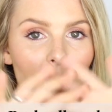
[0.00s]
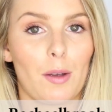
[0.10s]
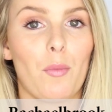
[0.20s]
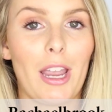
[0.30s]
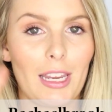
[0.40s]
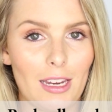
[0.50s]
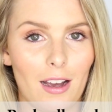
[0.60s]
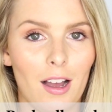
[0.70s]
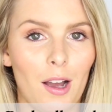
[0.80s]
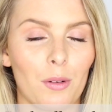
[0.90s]
Somewhere
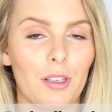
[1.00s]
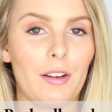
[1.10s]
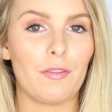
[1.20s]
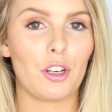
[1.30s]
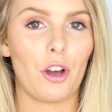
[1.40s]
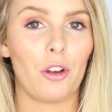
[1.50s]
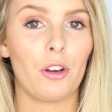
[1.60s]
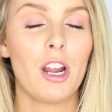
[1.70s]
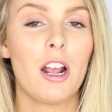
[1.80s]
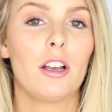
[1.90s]
here, I will leave the
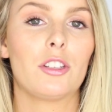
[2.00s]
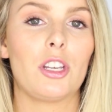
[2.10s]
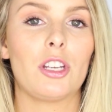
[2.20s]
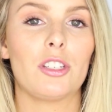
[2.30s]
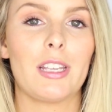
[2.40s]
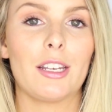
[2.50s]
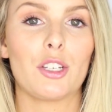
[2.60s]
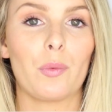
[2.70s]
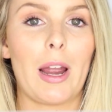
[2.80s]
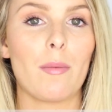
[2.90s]
code. So you can just head
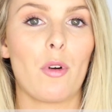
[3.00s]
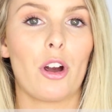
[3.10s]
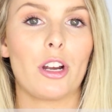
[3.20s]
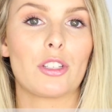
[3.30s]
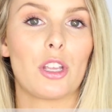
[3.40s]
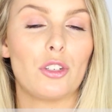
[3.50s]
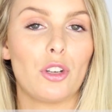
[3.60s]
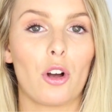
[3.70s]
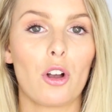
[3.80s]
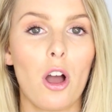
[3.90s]
to
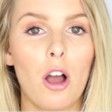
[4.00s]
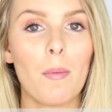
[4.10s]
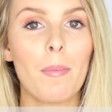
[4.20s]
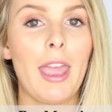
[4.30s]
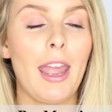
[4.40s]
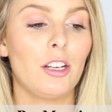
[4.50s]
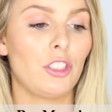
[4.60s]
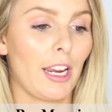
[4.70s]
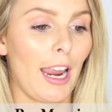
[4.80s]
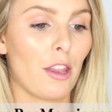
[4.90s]
raemorris.com,
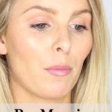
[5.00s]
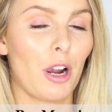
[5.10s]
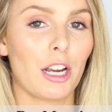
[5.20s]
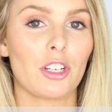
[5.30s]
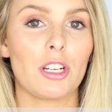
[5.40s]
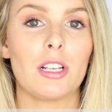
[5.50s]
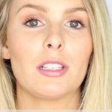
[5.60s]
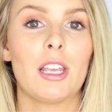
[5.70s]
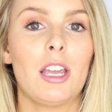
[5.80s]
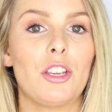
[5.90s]
check out the
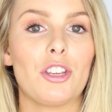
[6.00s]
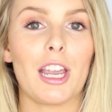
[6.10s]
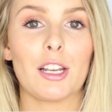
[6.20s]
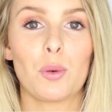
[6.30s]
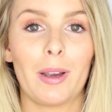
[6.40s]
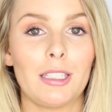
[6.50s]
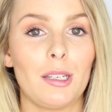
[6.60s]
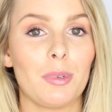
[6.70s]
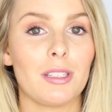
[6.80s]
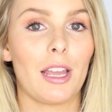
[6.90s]
brushes. You get
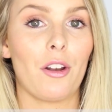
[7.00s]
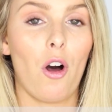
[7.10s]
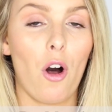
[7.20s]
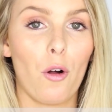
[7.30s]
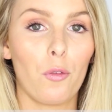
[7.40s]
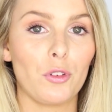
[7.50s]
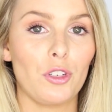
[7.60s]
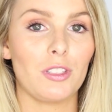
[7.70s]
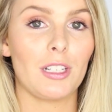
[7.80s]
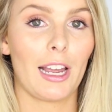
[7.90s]
20% off
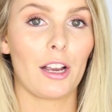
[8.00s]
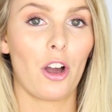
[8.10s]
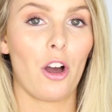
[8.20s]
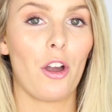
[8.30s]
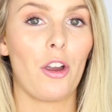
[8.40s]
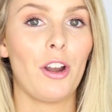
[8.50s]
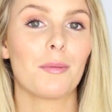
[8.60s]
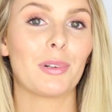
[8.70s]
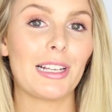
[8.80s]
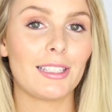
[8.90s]
using that code.
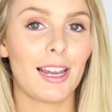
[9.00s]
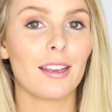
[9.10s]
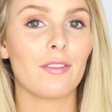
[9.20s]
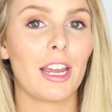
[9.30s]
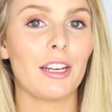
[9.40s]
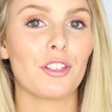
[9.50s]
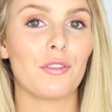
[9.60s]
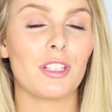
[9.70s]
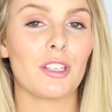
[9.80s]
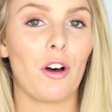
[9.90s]
Please take advantage
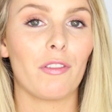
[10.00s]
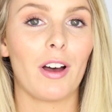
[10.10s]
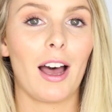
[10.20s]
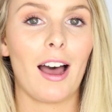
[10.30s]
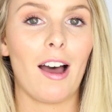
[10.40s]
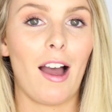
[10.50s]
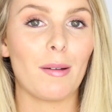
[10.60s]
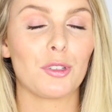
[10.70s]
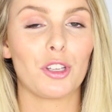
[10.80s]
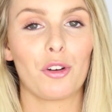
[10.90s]
of this offer.
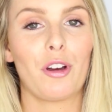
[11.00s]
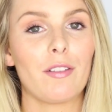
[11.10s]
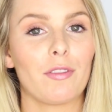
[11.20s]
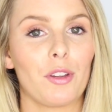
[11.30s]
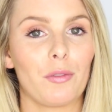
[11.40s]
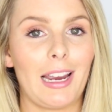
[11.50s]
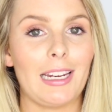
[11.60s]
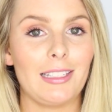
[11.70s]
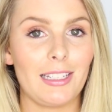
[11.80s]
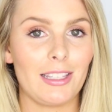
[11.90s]
I'm so grateful that
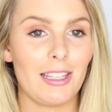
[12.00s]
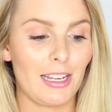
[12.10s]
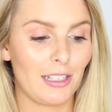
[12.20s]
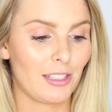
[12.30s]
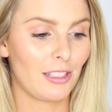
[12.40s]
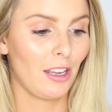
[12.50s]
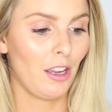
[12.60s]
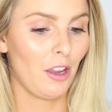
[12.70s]
Rae did this